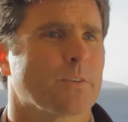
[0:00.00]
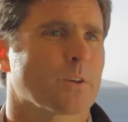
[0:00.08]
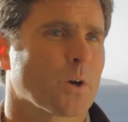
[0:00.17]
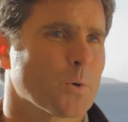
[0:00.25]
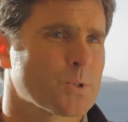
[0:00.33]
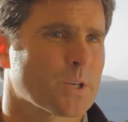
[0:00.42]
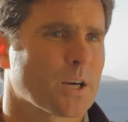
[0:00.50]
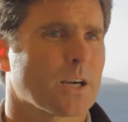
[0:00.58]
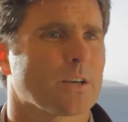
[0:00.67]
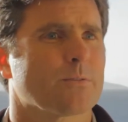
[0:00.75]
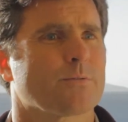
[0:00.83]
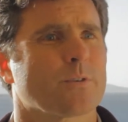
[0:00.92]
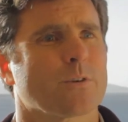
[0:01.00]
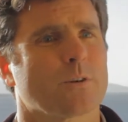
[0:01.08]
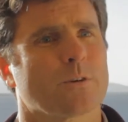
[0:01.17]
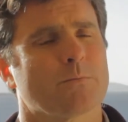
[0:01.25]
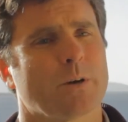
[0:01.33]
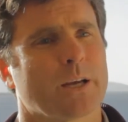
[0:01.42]
Coast Guard,
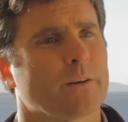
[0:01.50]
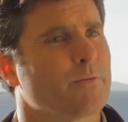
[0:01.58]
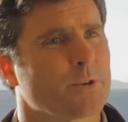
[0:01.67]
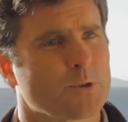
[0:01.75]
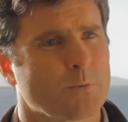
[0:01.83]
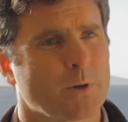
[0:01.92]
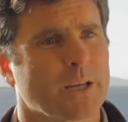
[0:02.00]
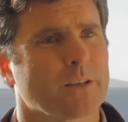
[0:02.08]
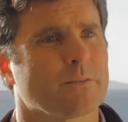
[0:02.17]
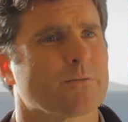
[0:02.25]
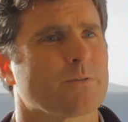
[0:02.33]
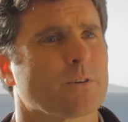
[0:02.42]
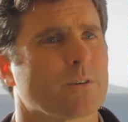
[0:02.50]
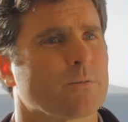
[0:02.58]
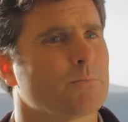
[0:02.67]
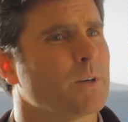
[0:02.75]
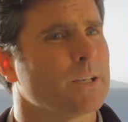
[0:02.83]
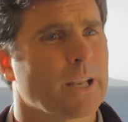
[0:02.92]
for fishermen, for
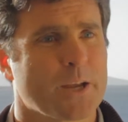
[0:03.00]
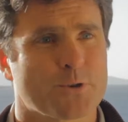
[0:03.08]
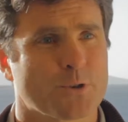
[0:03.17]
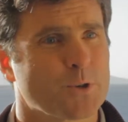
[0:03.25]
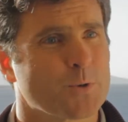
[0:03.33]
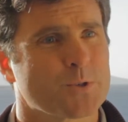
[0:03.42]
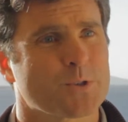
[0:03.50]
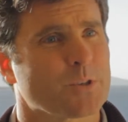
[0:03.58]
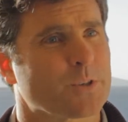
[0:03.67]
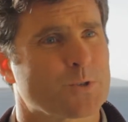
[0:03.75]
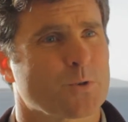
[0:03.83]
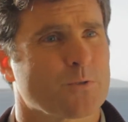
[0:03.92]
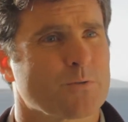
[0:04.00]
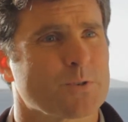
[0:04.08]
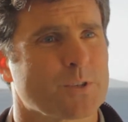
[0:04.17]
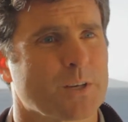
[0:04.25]
leisure users like surfers.